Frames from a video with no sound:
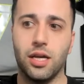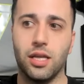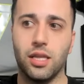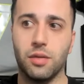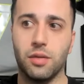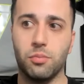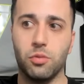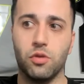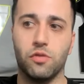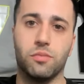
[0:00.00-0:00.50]
and
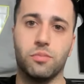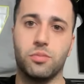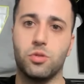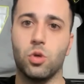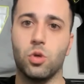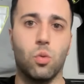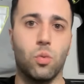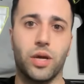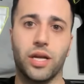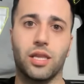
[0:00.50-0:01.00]
then move him
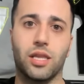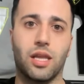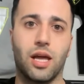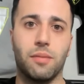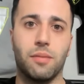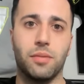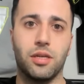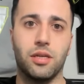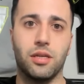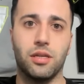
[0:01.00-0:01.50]
to a wing
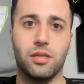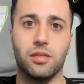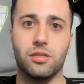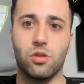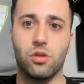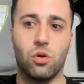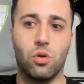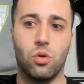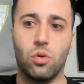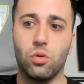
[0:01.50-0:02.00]
alignment. And
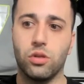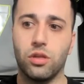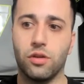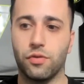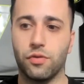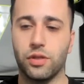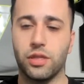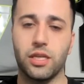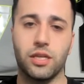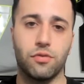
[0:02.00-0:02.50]
it's a whole
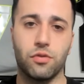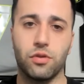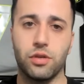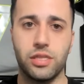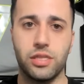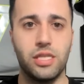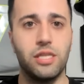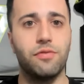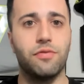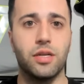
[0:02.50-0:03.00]
different thing for
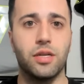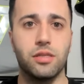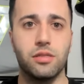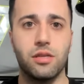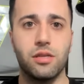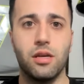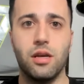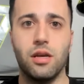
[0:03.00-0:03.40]
a defense.